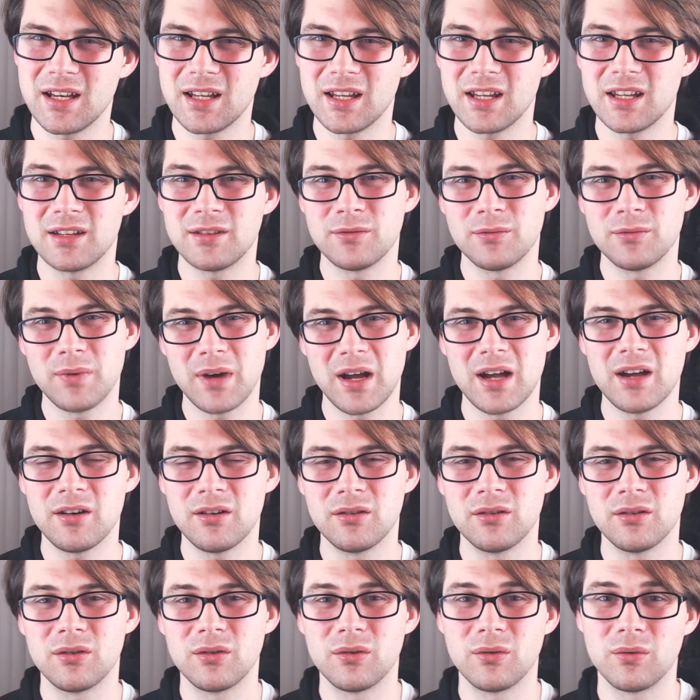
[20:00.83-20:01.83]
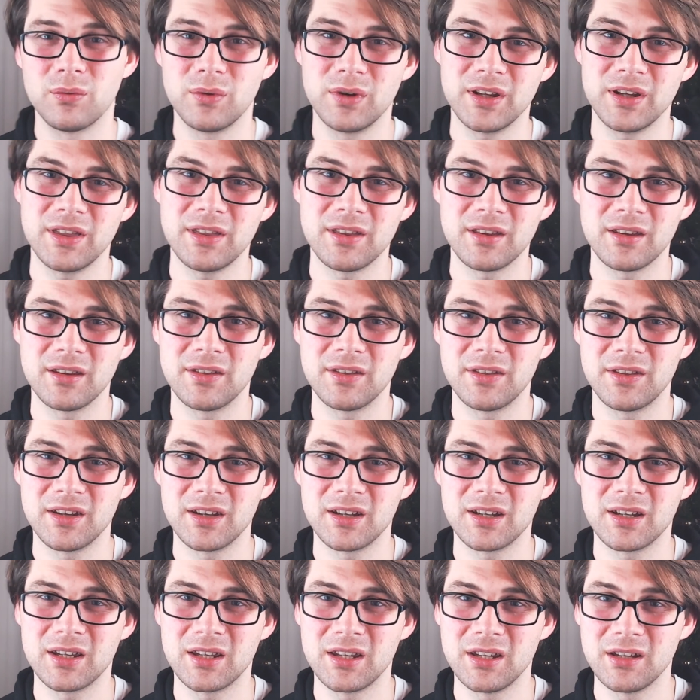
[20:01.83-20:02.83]
in well with the
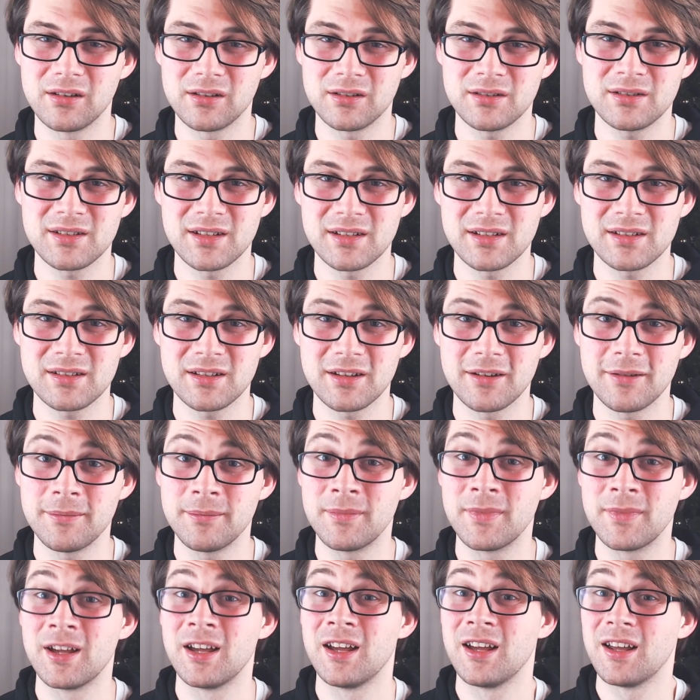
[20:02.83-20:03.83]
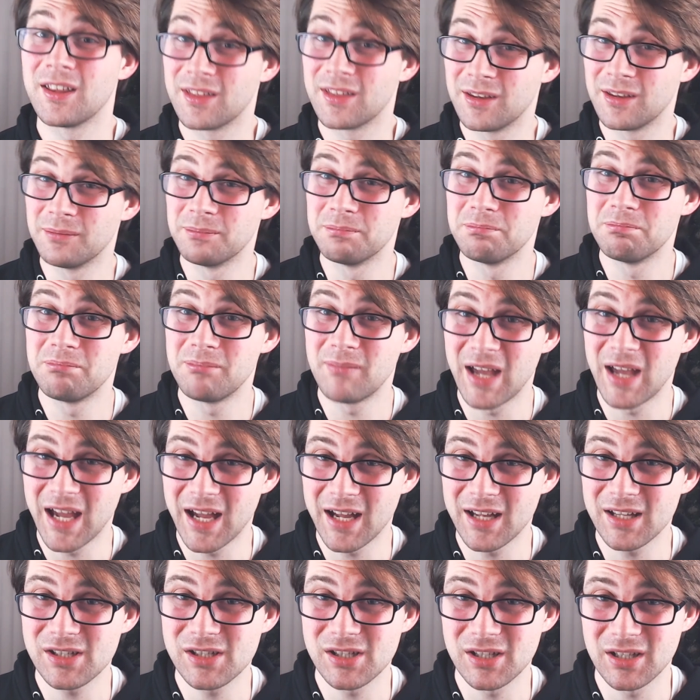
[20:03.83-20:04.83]
gear system, the
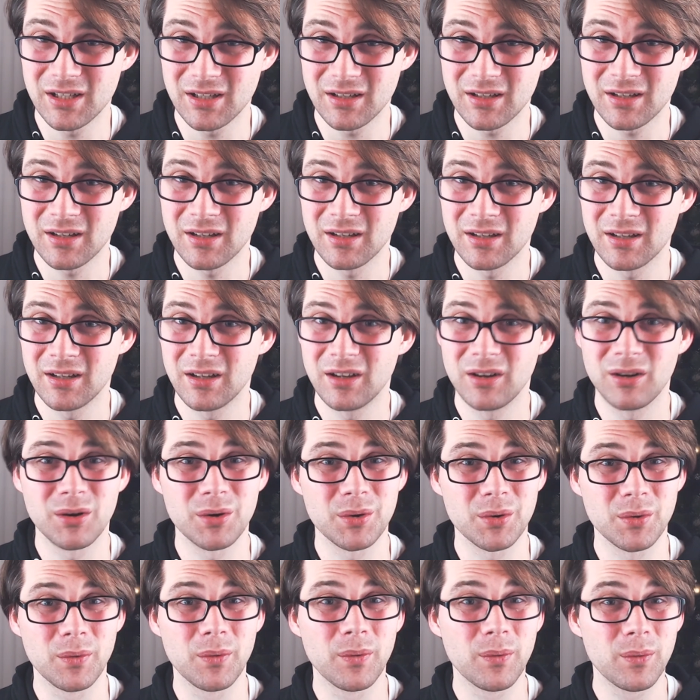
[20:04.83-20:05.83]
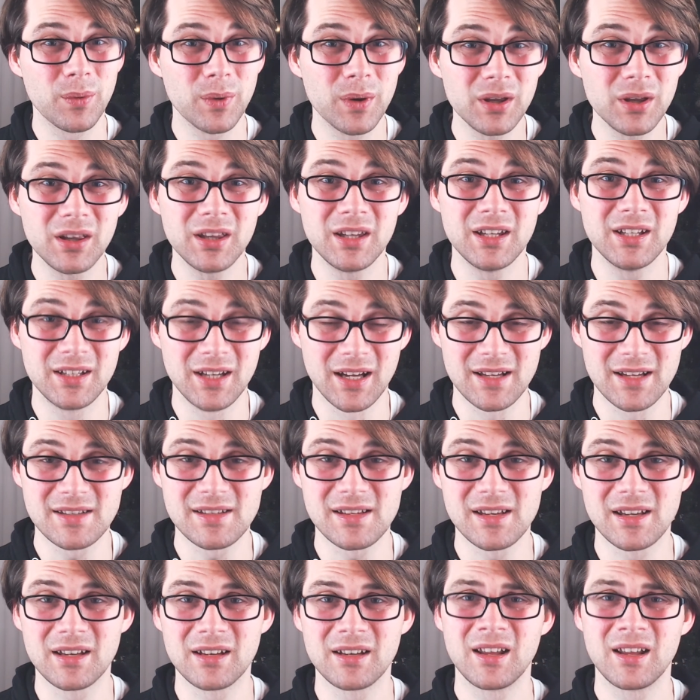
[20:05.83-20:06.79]
magic really doesn't.